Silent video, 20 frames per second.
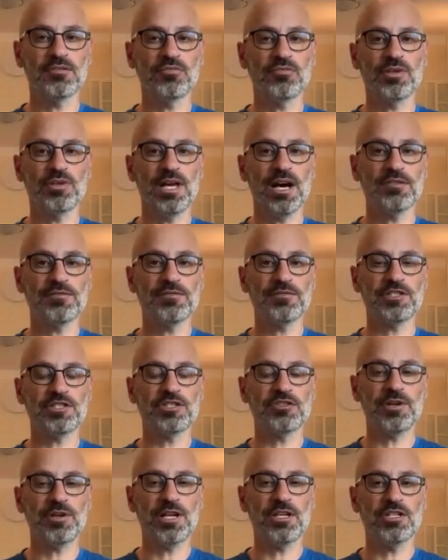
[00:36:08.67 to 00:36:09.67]
without
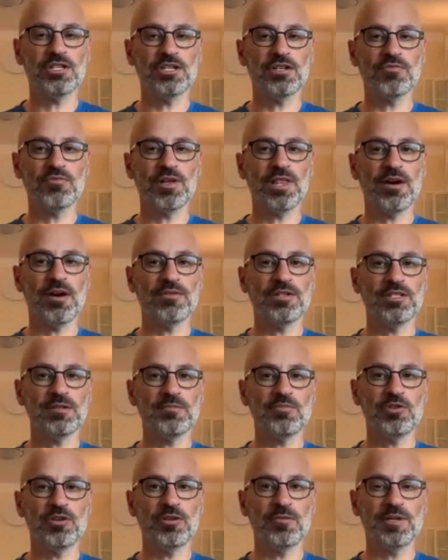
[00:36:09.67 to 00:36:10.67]
frustration, without
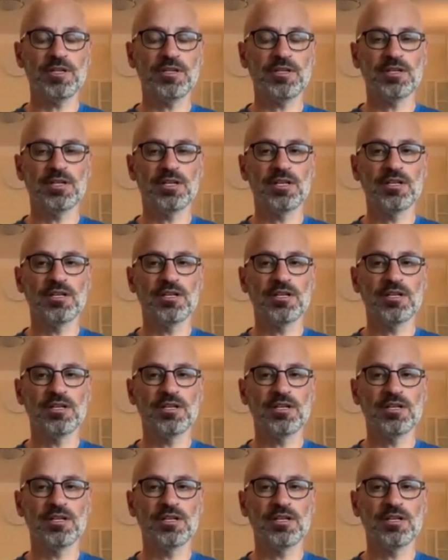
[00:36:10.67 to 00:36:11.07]
disappointment.